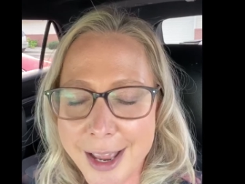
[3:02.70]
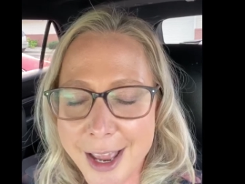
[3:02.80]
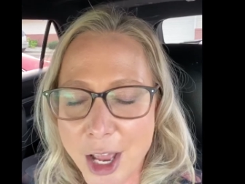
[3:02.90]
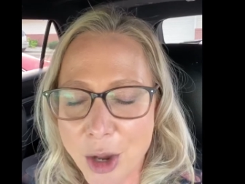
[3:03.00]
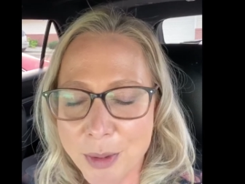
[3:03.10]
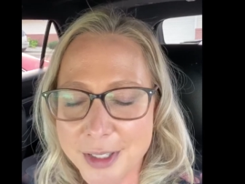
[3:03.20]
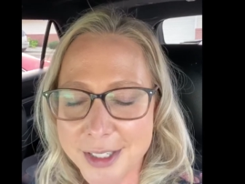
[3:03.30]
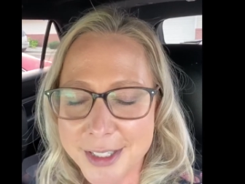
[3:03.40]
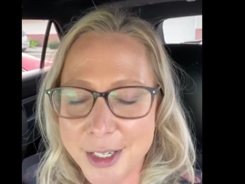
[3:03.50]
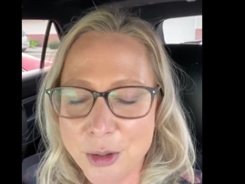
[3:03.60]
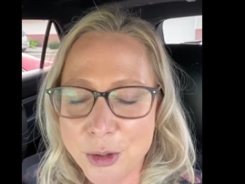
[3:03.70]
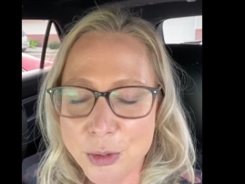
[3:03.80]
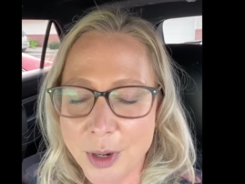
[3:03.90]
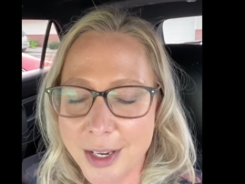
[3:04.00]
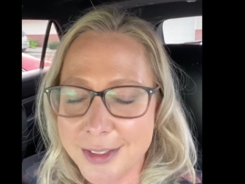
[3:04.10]
help us to see those
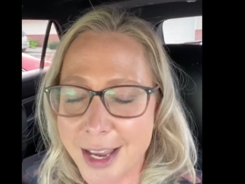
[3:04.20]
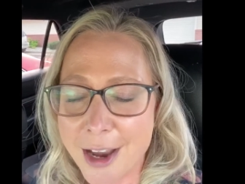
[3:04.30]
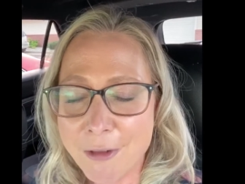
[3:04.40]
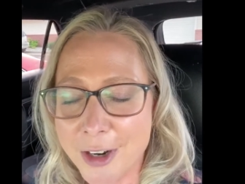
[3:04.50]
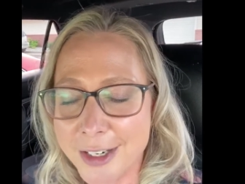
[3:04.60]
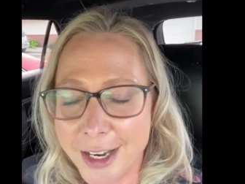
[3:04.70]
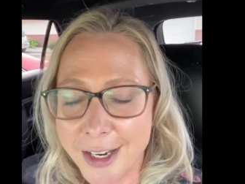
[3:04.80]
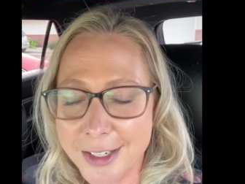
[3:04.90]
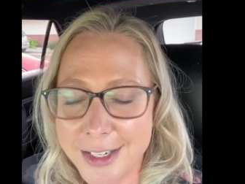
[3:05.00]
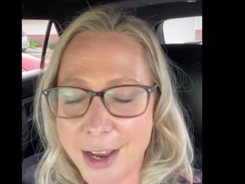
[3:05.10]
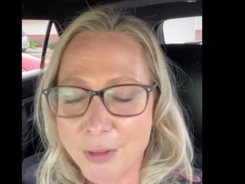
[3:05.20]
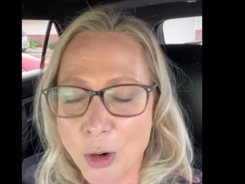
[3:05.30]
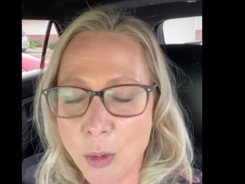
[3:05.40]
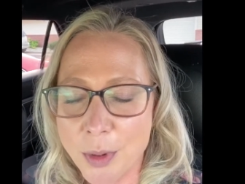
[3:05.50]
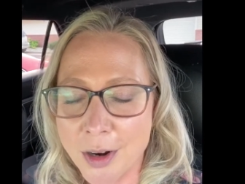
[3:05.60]
ways every day and to have an
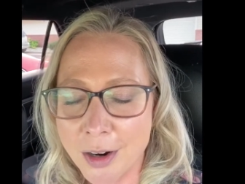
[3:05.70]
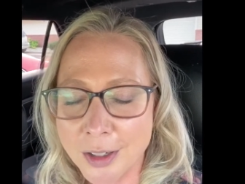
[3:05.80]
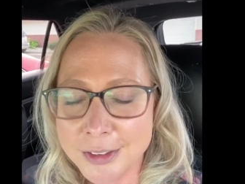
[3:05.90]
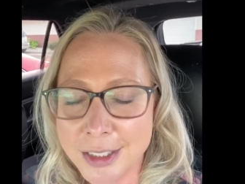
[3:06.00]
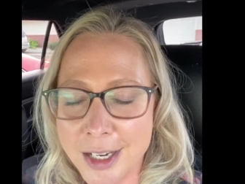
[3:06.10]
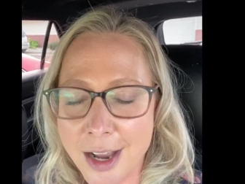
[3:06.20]
open heart